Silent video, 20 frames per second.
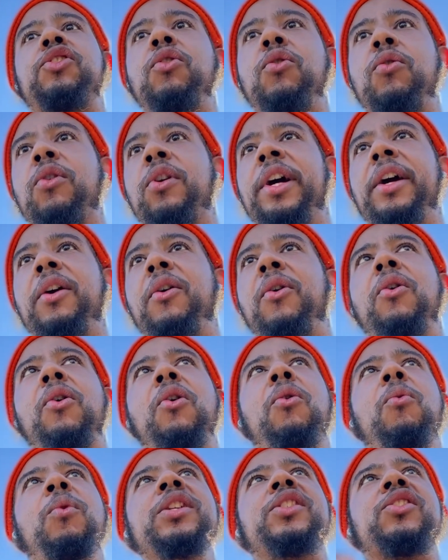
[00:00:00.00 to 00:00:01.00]
story
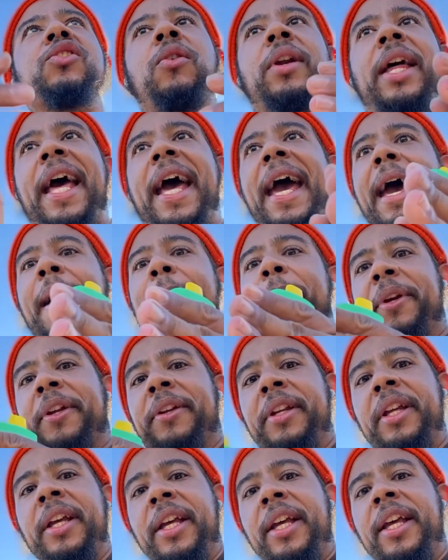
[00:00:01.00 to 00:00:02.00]
or what's going to
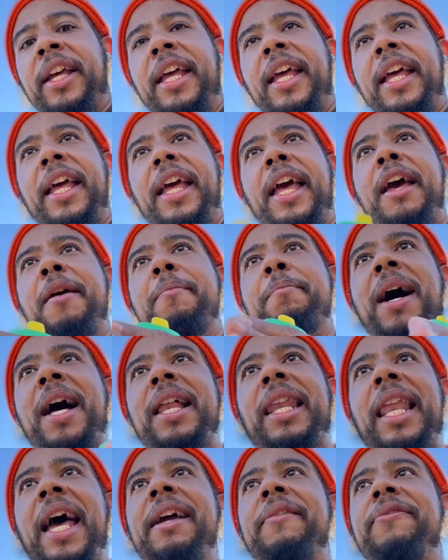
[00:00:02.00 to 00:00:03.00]
happen in
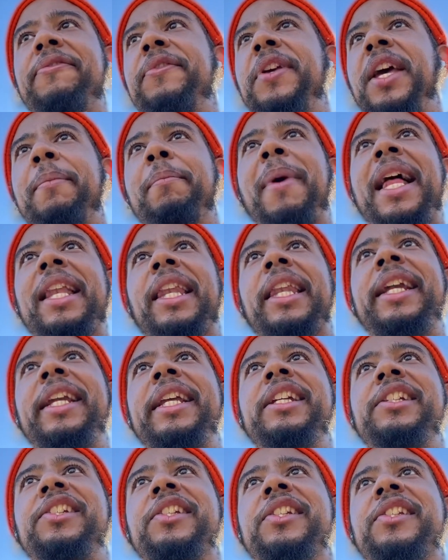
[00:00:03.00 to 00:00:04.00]
my life, in my
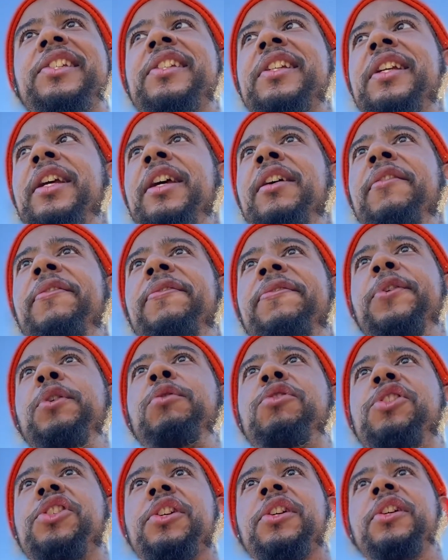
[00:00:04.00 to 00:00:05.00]
lineage's
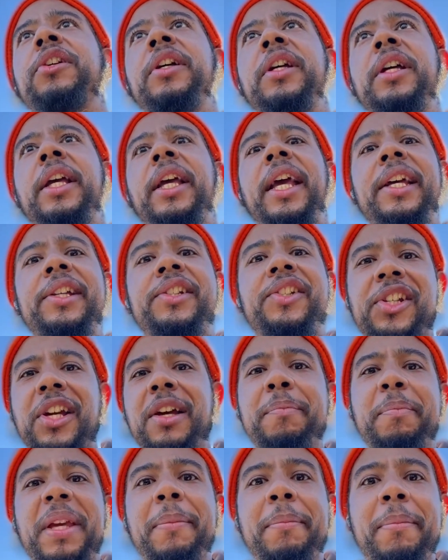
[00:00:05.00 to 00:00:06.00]
future, it
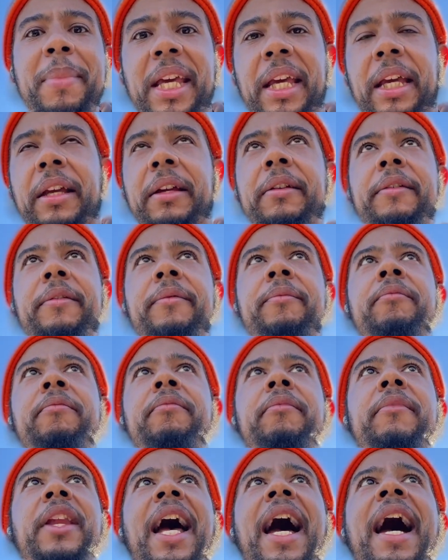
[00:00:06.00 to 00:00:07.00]
should be me.
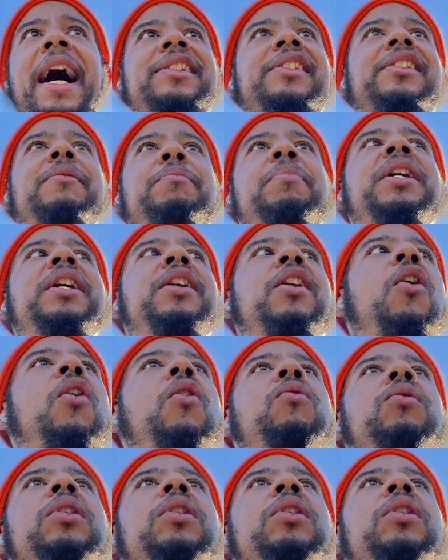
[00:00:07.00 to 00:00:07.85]
I should be the